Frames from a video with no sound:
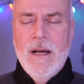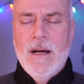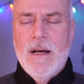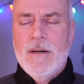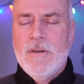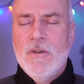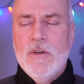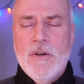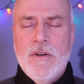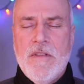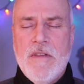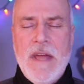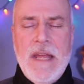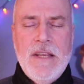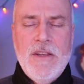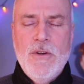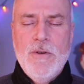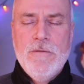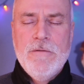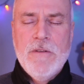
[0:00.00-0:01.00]
Lord,
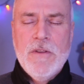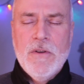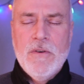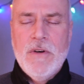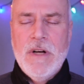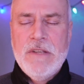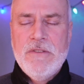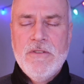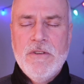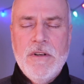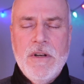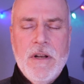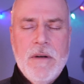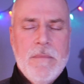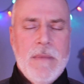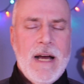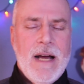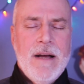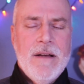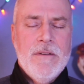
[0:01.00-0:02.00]
thank You for the lesson
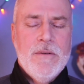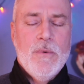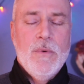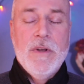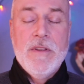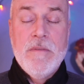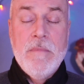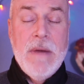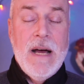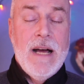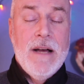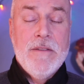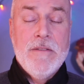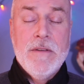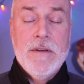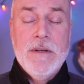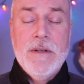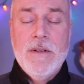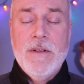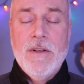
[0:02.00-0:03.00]
with
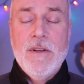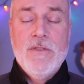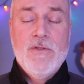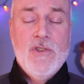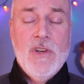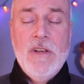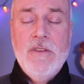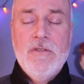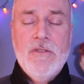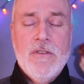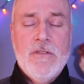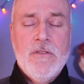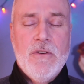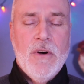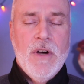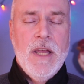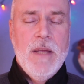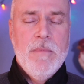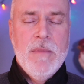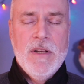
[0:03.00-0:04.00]
Martha and Jesus
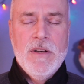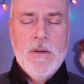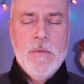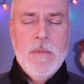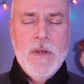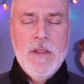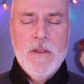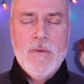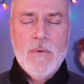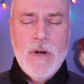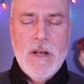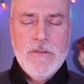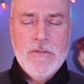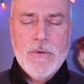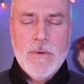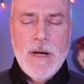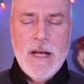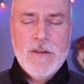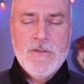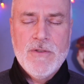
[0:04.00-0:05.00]
claiming to be the
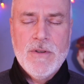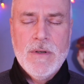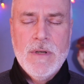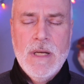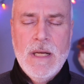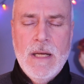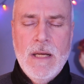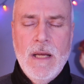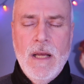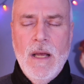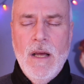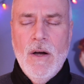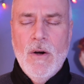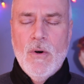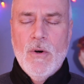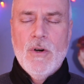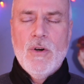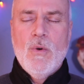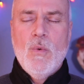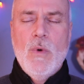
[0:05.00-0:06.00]
resurrection.
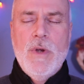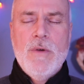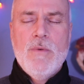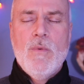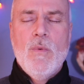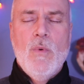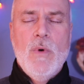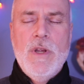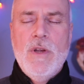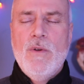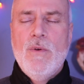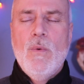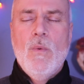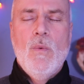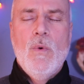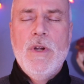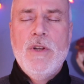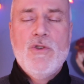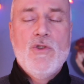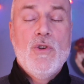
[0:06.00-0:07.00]
Lord,
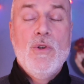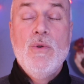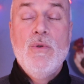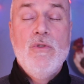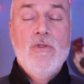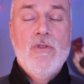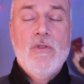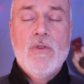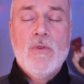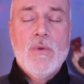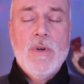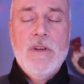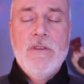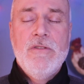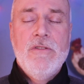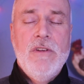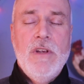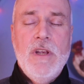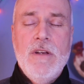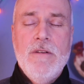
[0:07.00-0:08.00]
we choose to
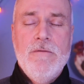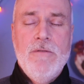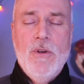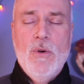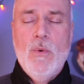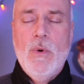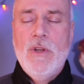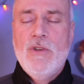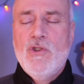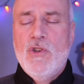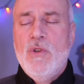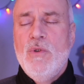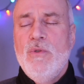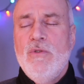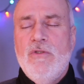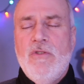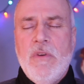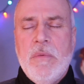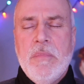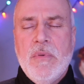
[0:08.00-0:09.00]
receive You. We
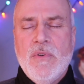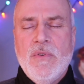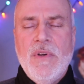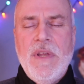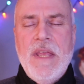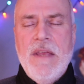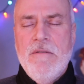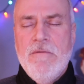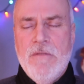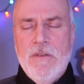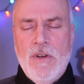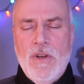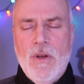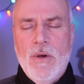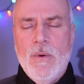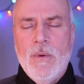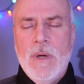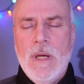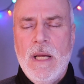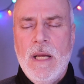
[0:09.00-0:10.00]
choose to believe in
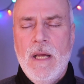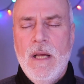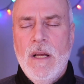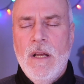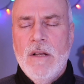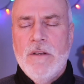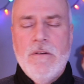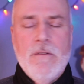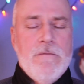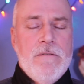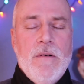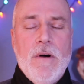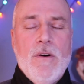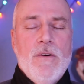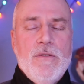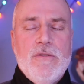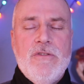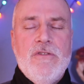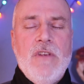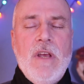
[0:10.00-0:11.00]
You.
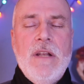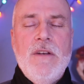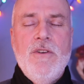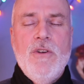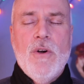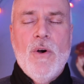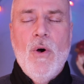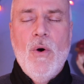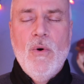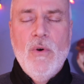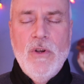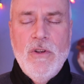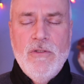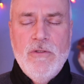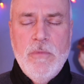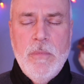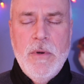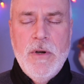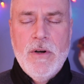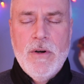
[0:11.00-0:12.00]
Send Your Holy
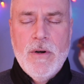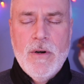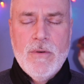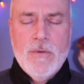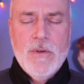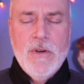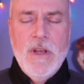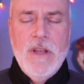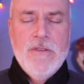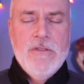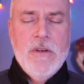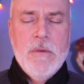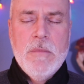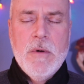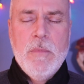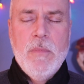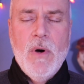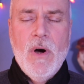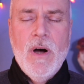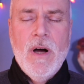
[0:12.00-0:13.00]
Spirit. Release Him
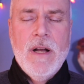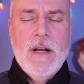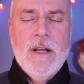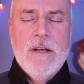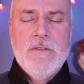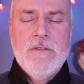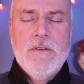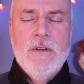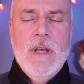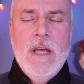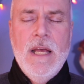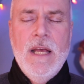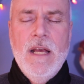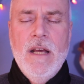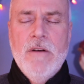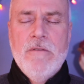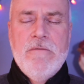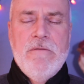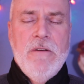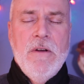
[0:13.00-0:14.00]
upon us,
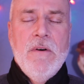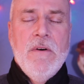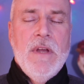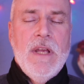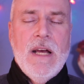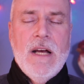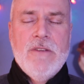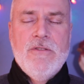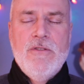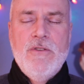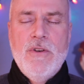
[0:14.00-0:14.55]
filling us